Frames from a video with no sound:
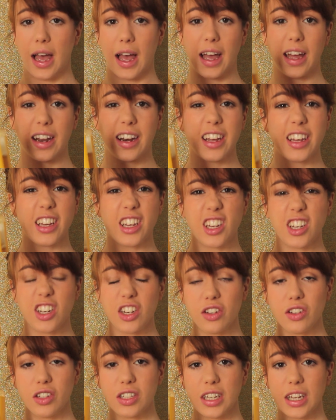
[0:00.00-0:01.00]
and I can
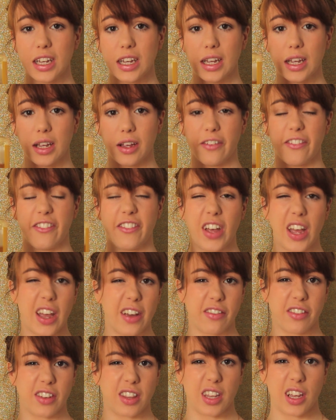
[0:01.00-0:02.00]
use it for
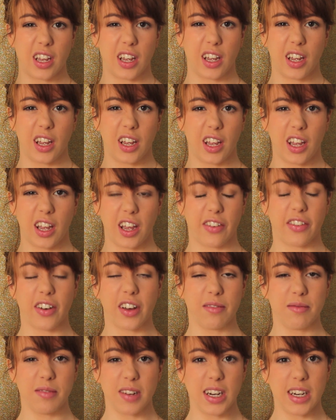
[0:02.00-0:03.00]
everything if
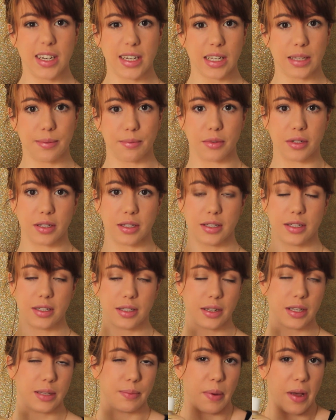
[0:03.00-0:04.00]
I'm really desperate,
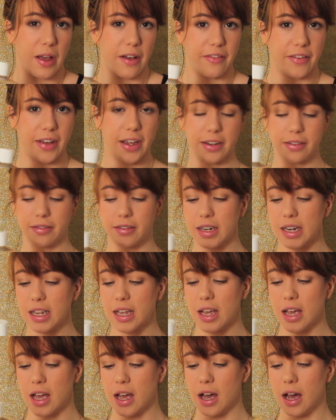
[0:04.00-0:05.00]
so it's perfect
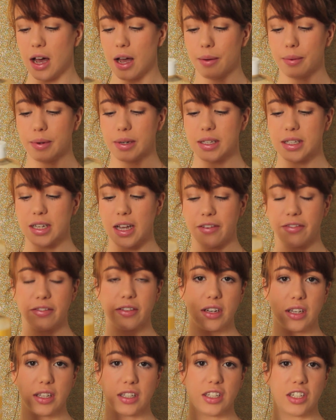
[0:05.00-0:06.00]
really. I would
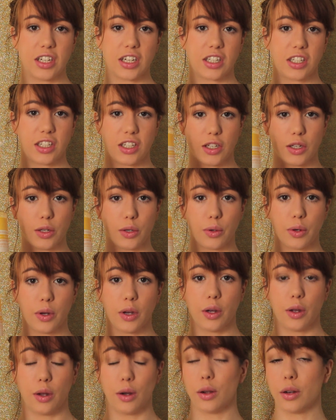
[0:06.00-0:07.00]
definitely suggest you
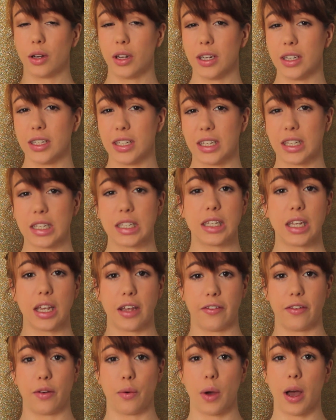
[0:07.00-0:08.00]
look into this
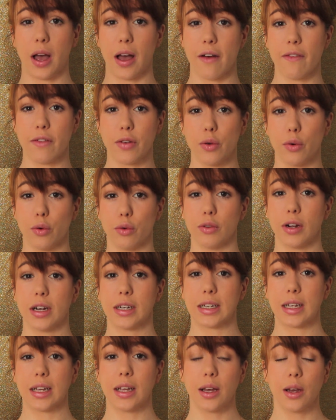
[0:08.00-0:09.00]
if you haven't
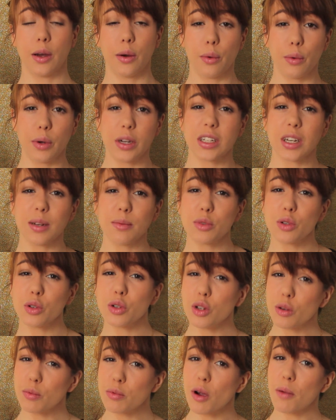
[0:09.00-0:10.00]
already, which I'm
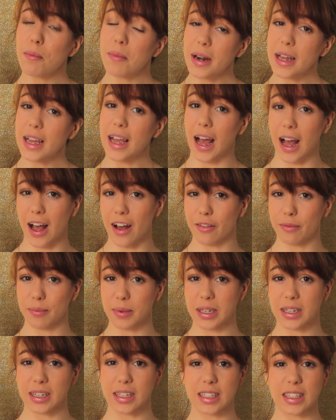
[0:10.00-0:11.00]
sure you probably have,
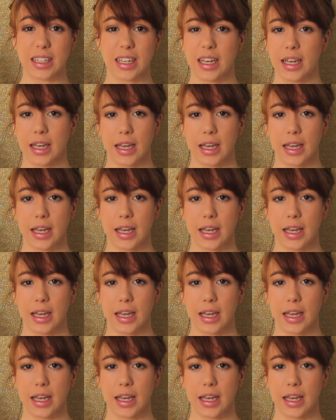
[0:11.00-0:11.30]
because